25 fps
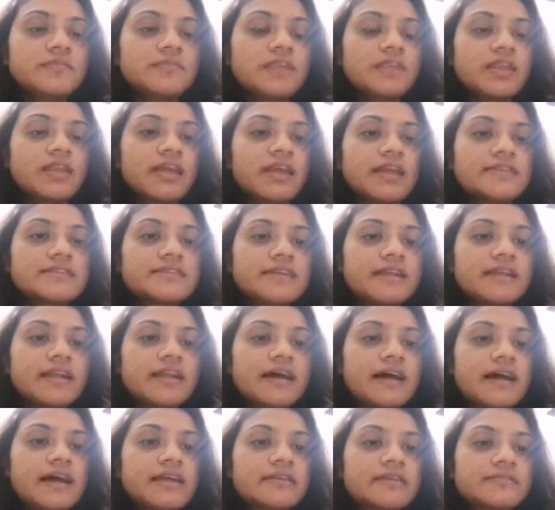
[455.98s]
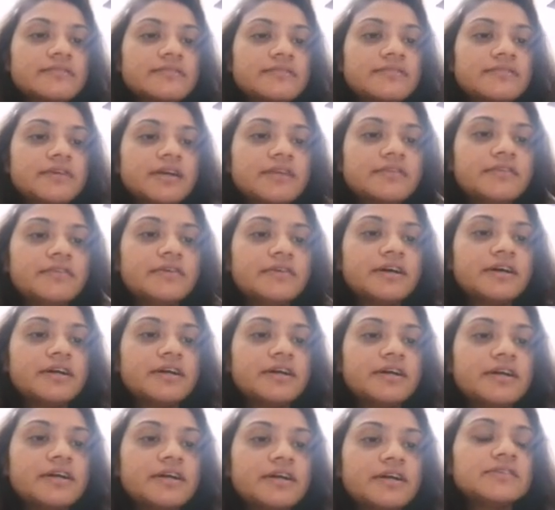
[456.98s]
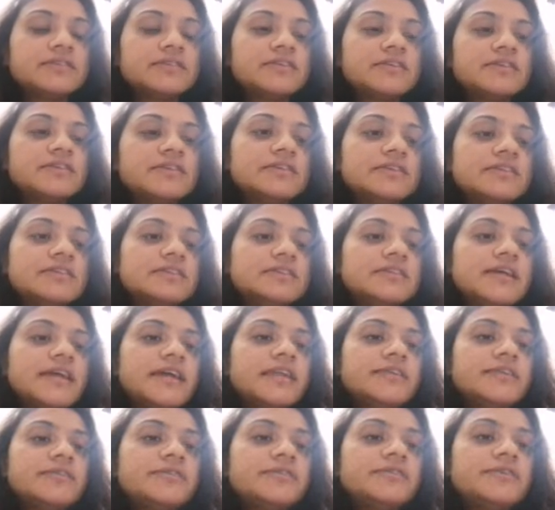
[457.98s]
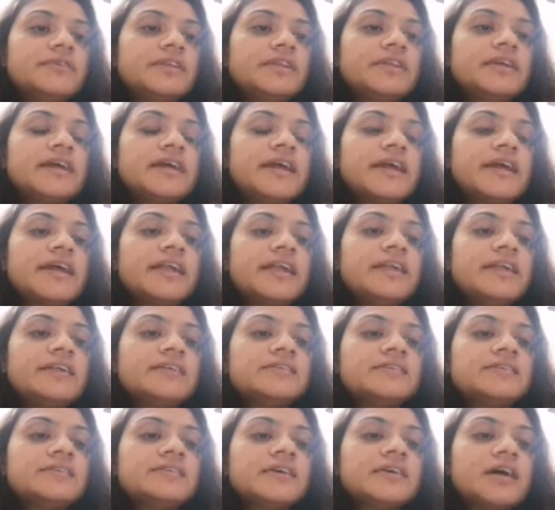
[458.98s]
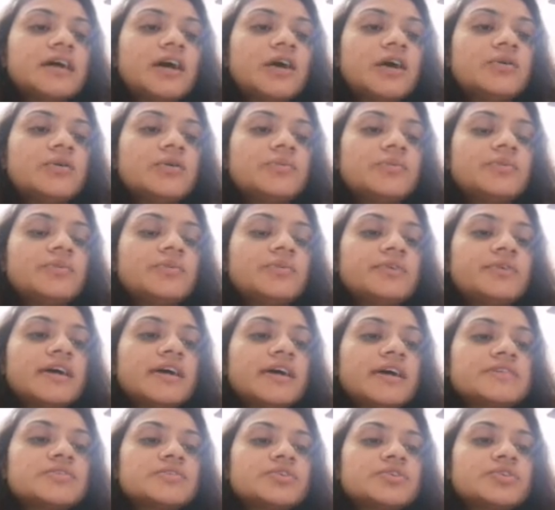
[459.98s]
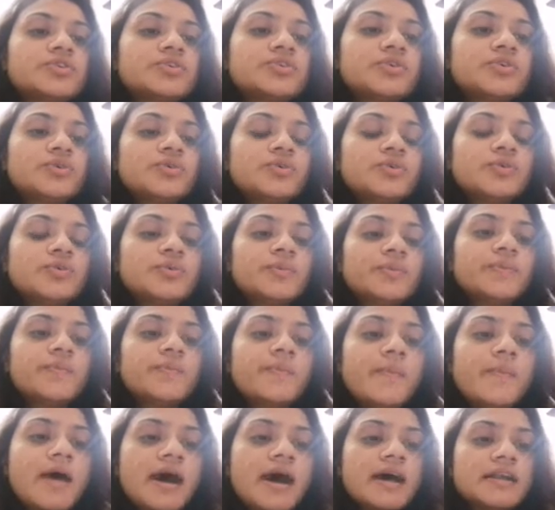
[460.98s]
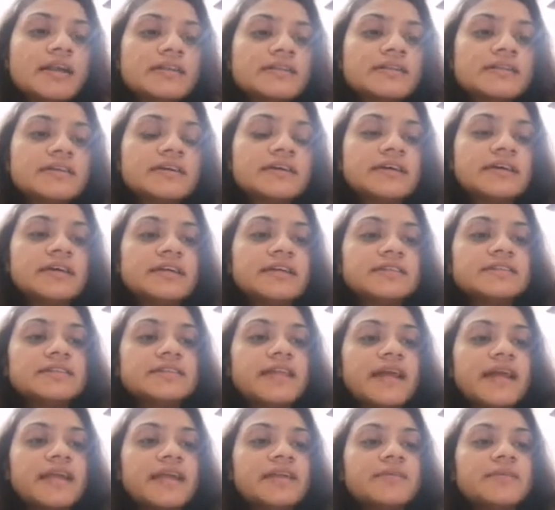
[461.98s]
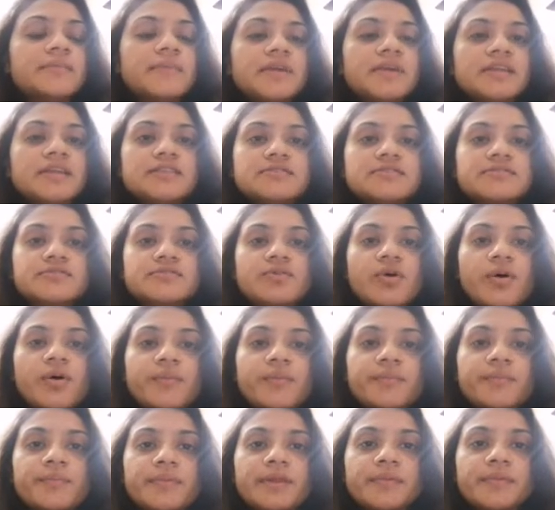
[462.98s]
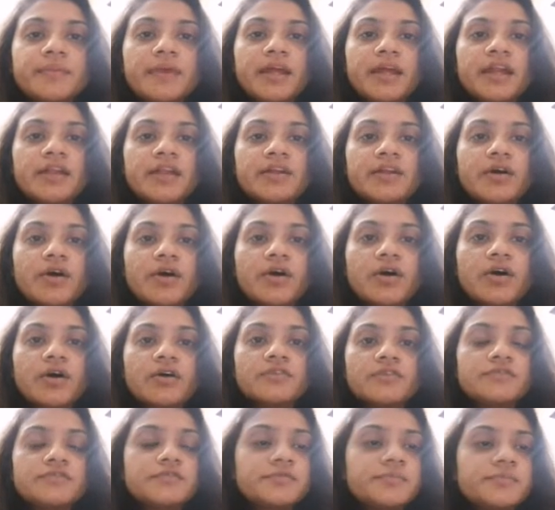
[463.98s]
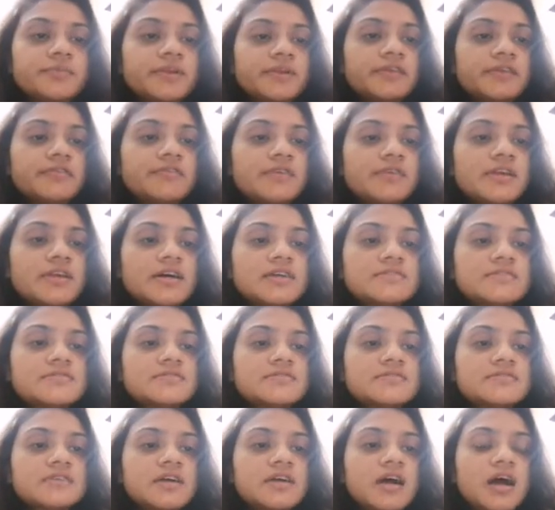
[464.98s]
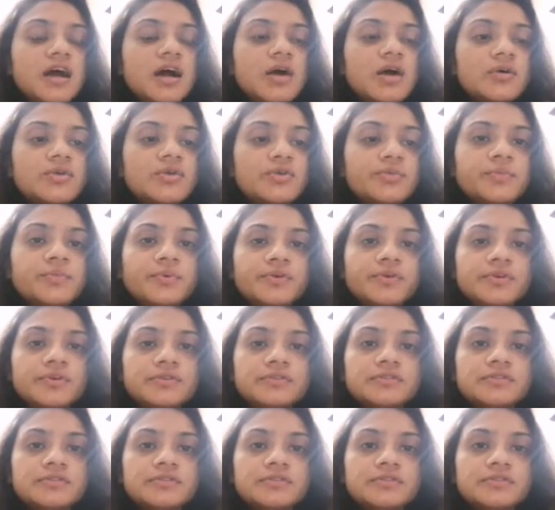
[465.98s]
S and R 1 1, then you will get output as Q bar. That means complement of previous output.